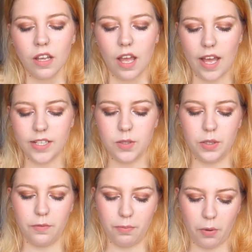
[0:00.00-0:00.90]
as
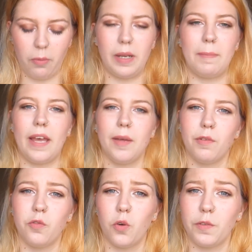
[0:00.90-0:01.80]
you've probably met him
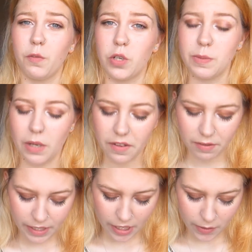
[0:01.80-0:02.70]
before if you've watched my other
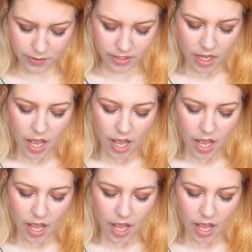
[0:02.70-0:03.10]
videos.